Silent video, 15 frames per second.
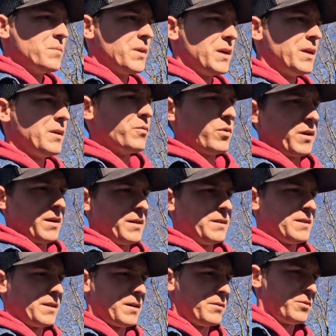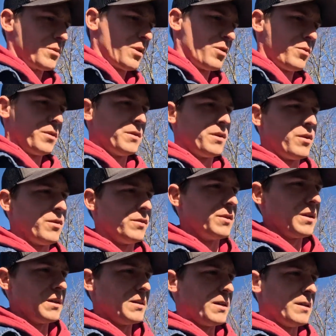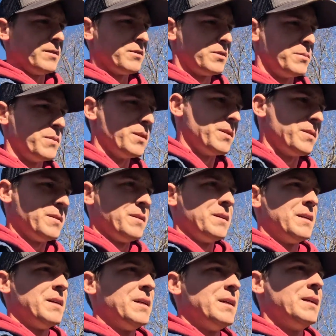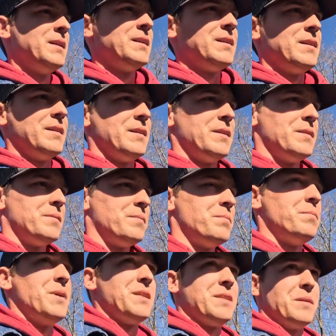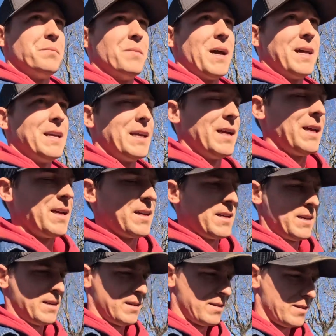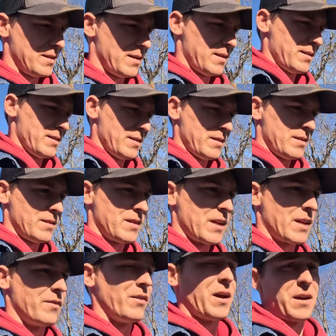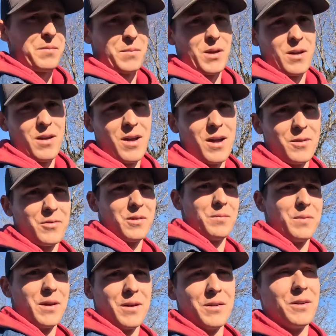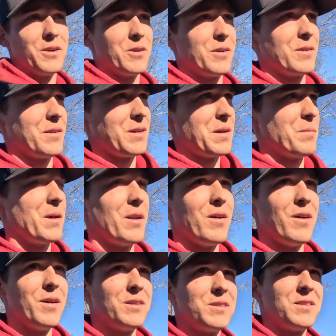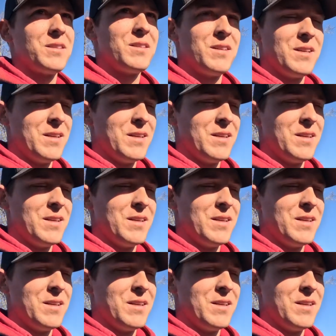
anyways, I won't go into all the details, but miss him badly, and think about him a lot. I'm down here at my lots.